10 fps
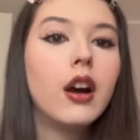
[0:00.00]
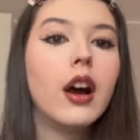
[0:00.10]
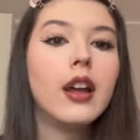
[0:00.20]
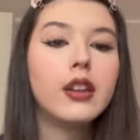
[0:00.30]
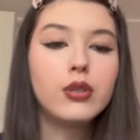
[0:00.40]

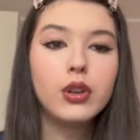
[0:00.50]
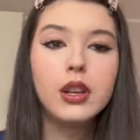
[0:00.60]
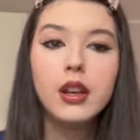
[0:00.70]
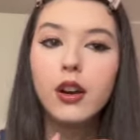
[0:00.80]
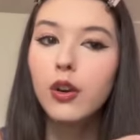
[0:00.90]
I
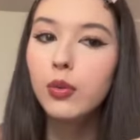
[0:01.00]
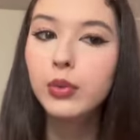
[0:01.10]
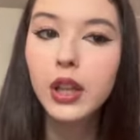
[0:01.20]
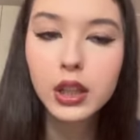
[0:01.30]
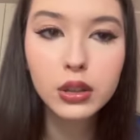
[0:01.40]
really hope
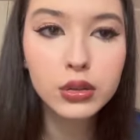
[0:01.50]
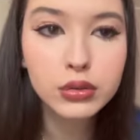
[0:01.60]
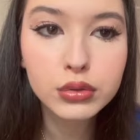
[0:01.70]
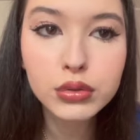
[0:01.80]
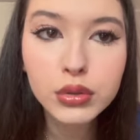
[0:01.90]
that
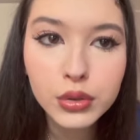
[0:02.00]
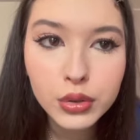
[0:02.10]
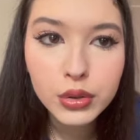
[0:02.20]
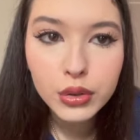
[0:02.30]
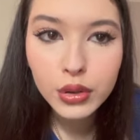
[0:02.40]

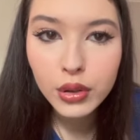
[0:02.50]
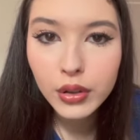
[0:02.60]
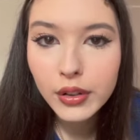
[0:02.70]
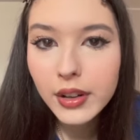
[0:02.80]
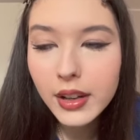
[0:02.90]
you
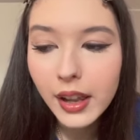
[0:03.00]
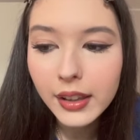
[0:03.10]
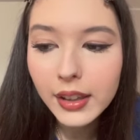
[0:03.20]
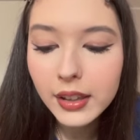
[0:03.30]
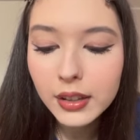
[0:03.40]

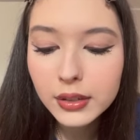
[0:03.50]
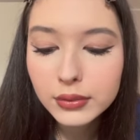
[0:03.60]
like it.